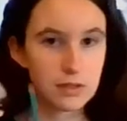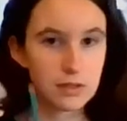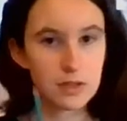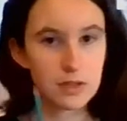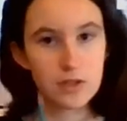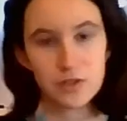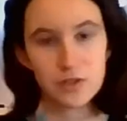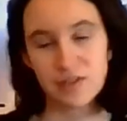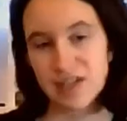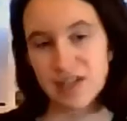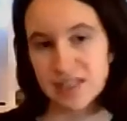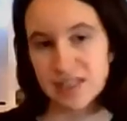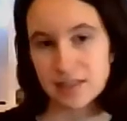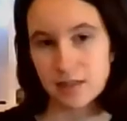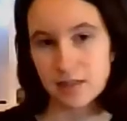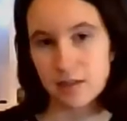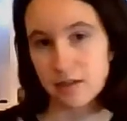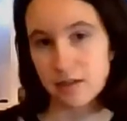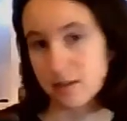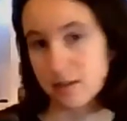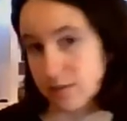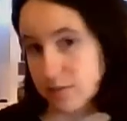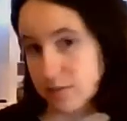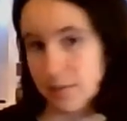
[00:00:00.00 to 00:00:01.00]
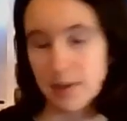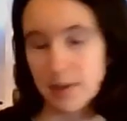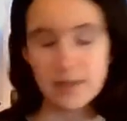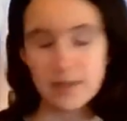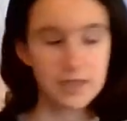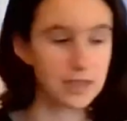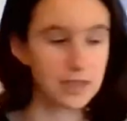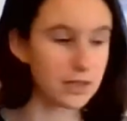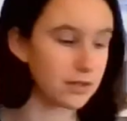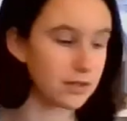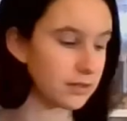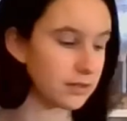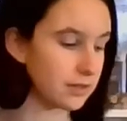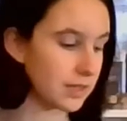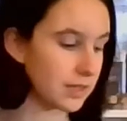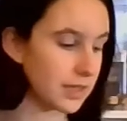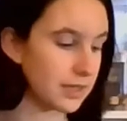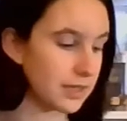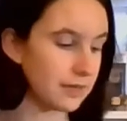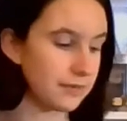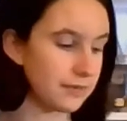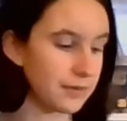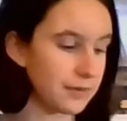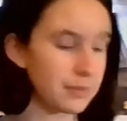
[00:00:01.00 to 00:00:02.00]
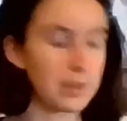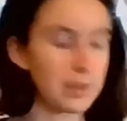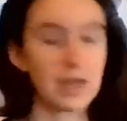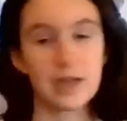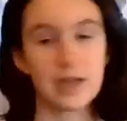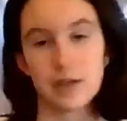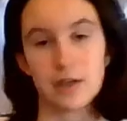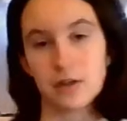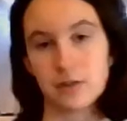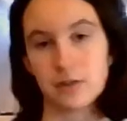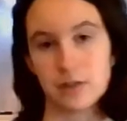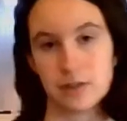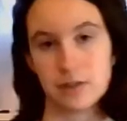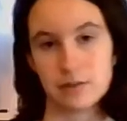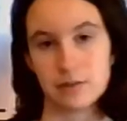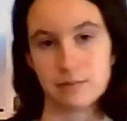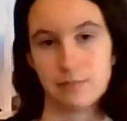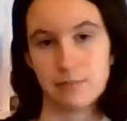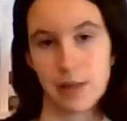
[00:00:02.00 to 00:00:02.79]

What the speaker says: an eraser, depending on if you're planning on